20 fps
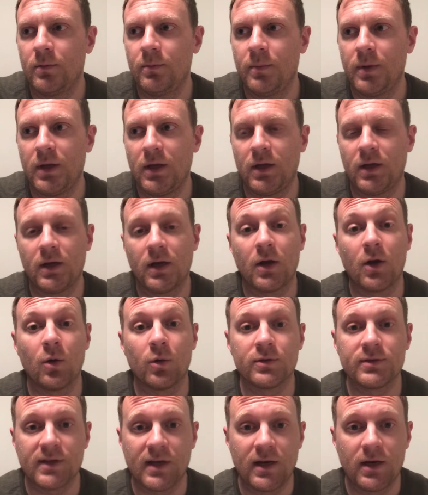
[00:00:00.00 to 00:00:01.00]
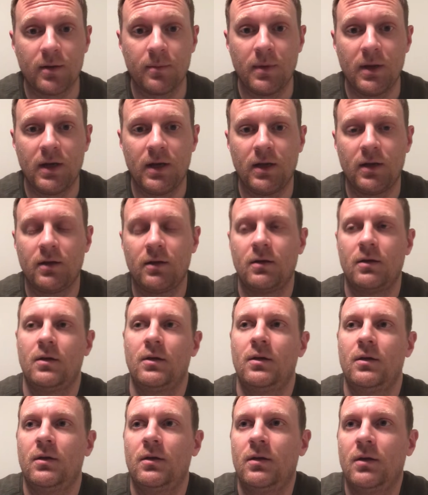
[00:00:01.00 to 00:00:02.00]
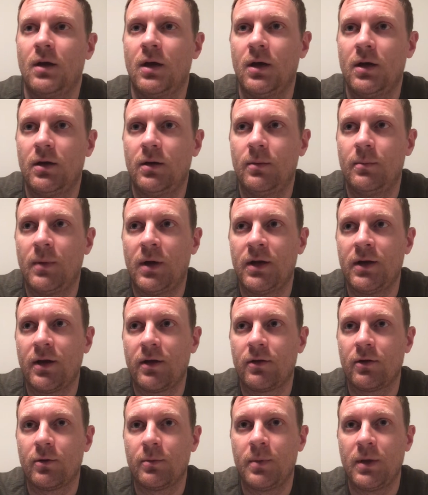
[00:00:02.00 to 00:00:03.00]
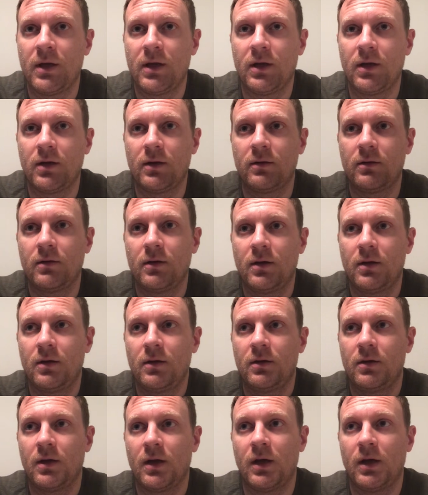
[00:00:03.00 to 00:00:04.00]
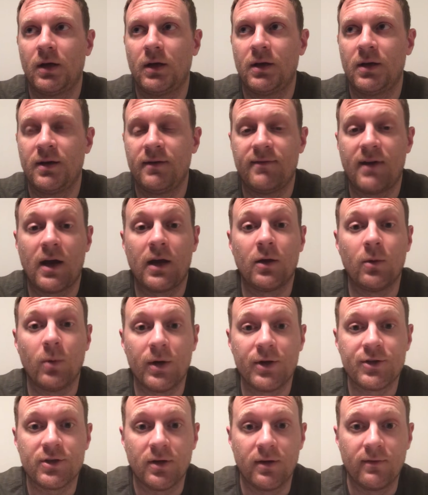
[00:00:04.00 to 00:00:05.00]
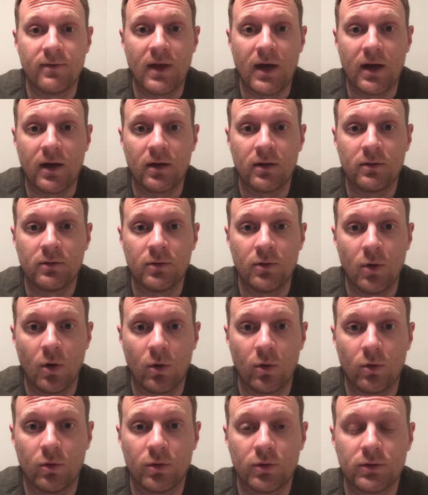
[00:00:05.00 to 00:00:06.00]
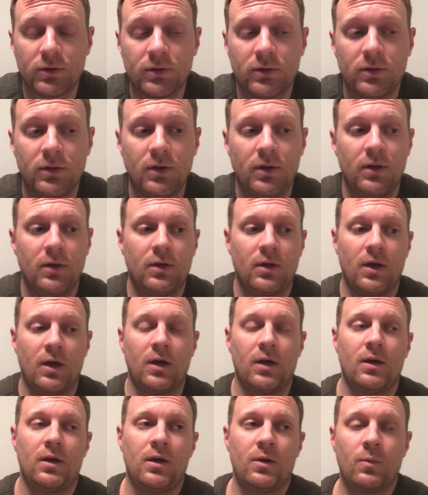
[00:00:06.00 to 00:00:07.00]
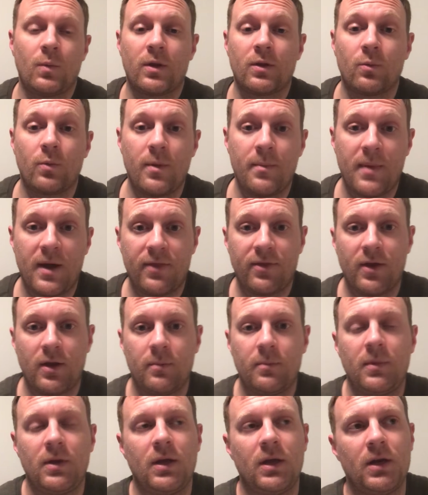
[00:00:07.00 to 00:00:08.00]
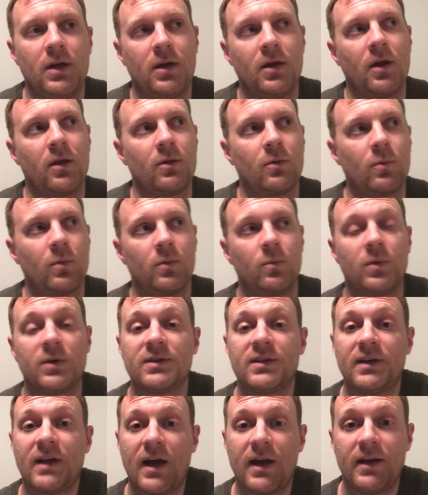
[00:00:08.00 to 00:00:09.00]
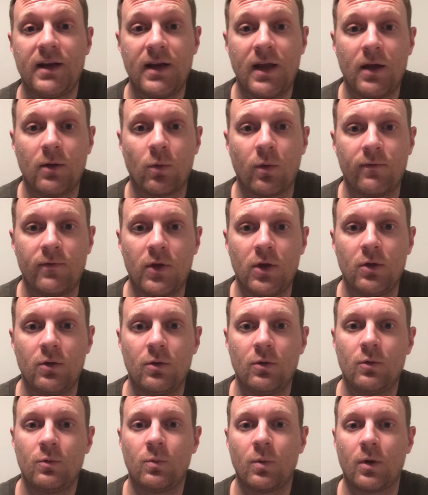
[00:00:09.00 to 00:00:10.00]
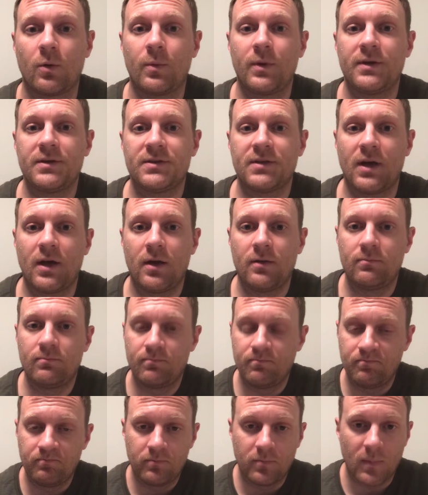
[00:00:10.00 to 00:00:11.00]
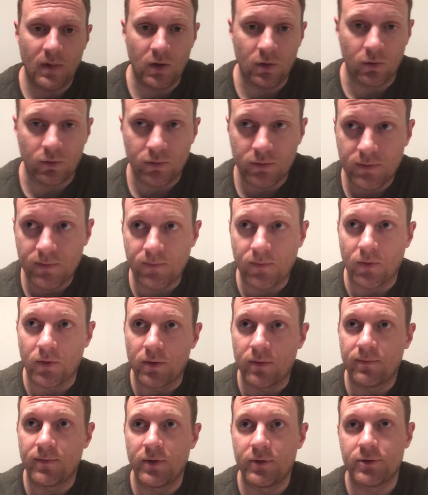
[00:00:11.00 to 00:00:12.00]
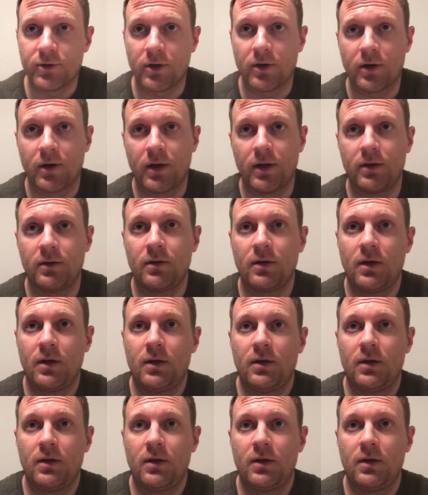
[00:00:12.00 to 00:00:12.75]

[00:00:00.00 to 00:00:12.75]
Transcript: being a goal-setting meeting, another being an evaluation of that goals and whether we met them, and another one was a 90-day review where we set goals for the future and